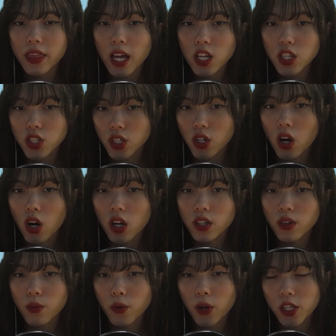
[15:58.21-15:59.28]
Thatcher
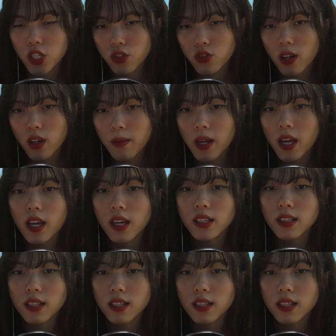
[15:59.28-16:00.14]
on a Russia trip in